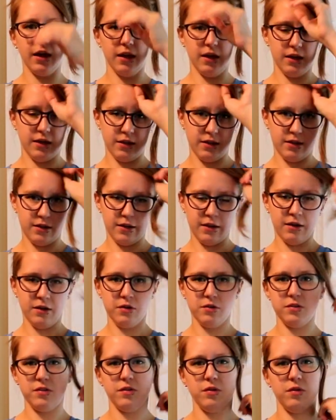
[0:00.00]
And
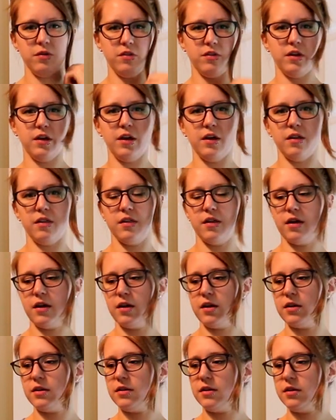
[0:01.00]
also think
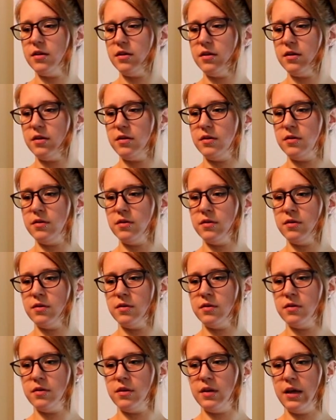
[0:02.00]
that
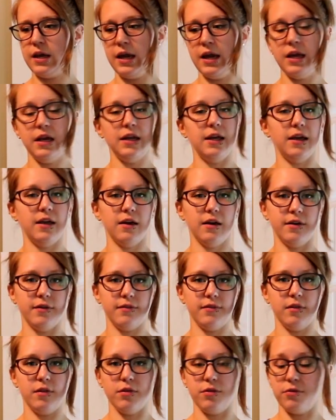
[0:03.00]
any
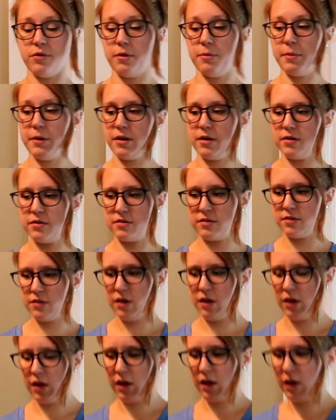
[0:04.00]
of the three
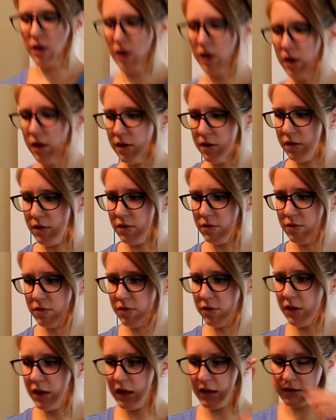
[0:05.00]
pairs
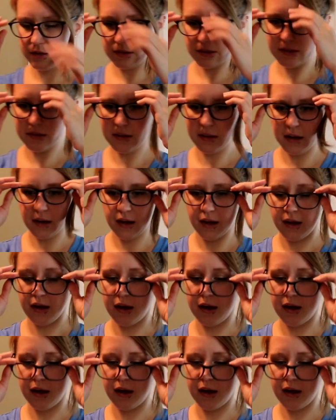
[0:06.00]
of glasses that I